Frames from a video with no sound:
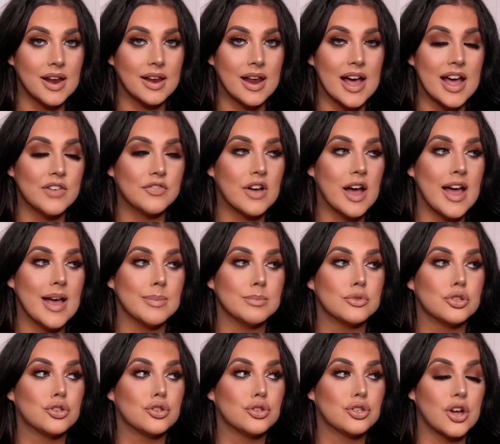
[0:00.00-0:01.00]
life. I am
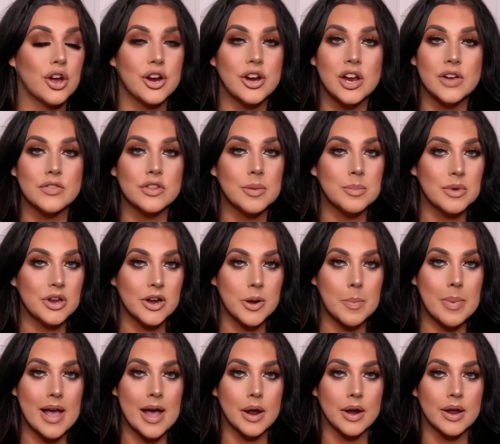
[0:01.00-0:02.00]
so over the moon
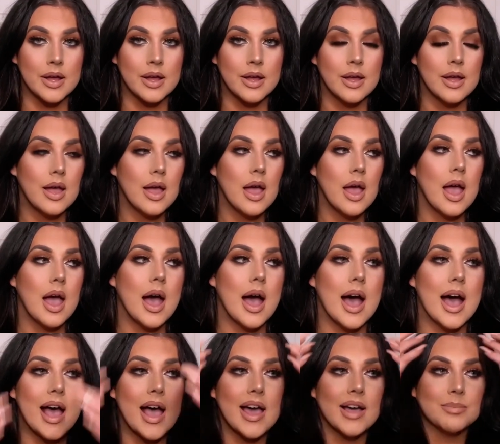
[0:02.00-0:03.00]
about it.
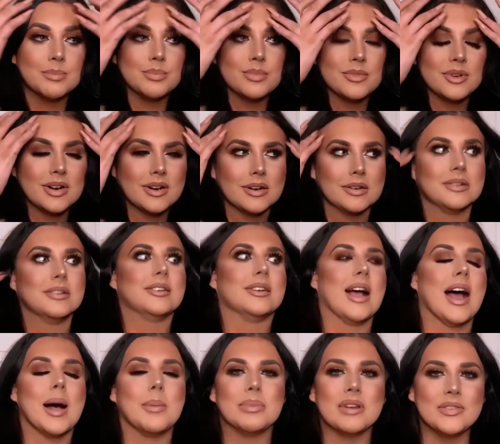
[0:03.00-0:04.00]
I
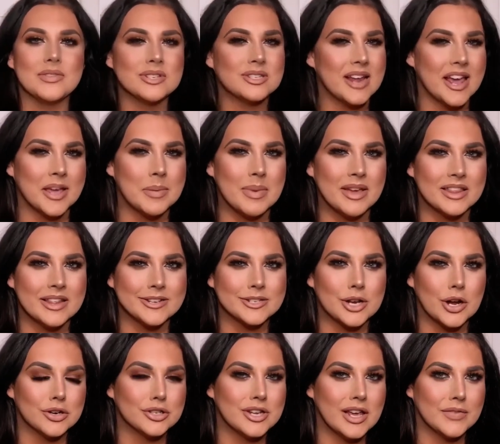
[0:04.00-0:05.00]
can't believe it's taken me this
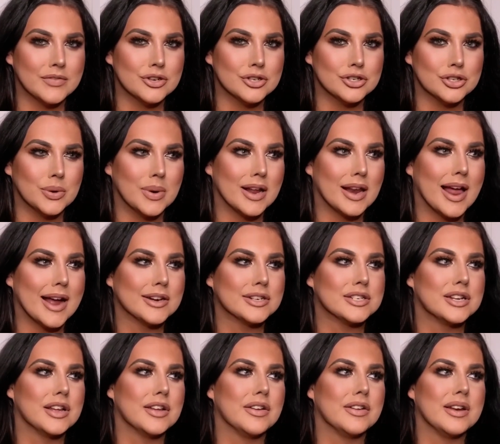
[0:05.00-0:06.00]
long to even do it, like
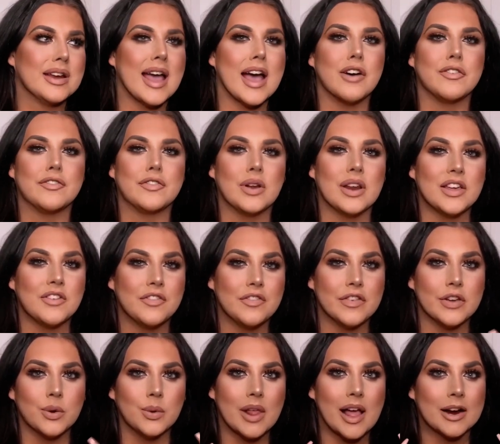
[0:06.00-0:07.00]
to now fully
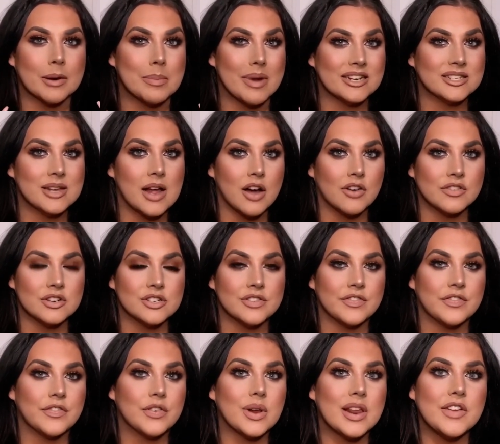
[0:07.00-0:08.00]
feel like myself and to
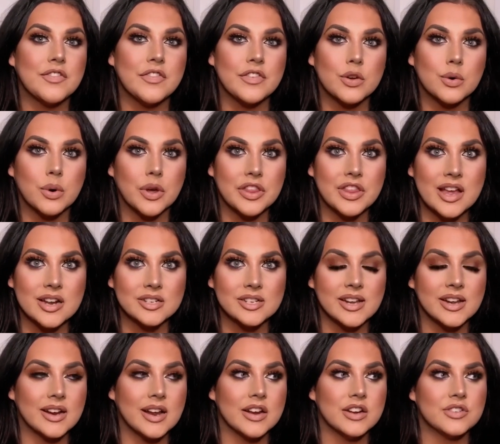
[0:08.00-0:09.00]
fully feel
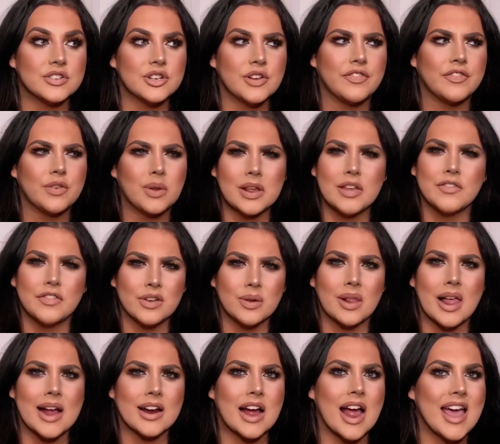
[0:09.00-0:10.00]
authentic and to fully feel
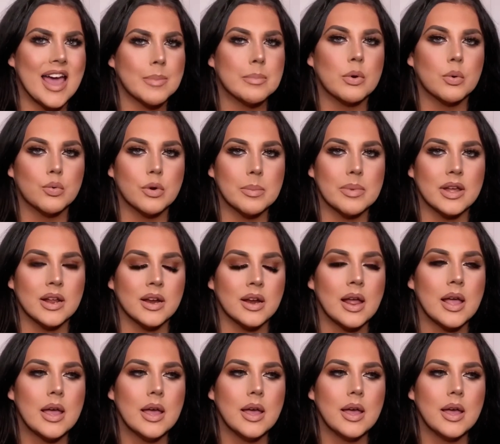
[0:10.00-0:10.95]
like I am a woman,